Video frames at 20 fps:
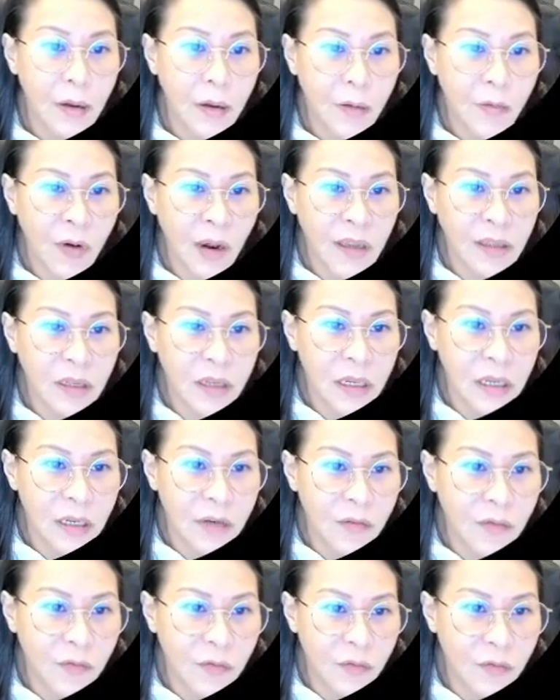rather it
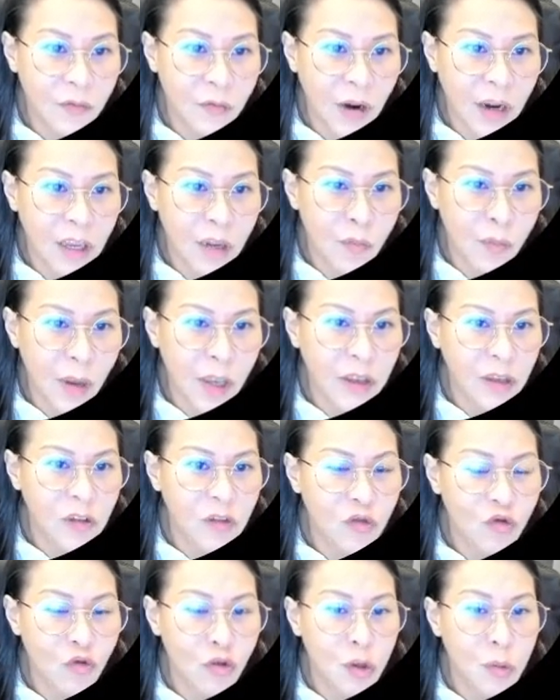recommend the
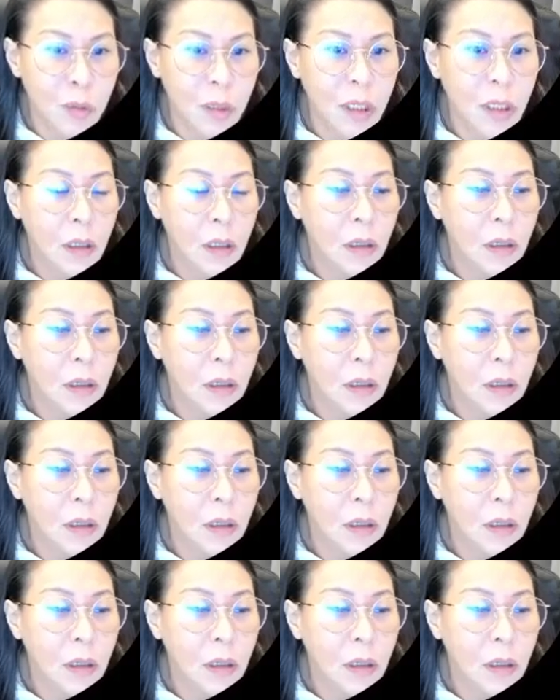streaming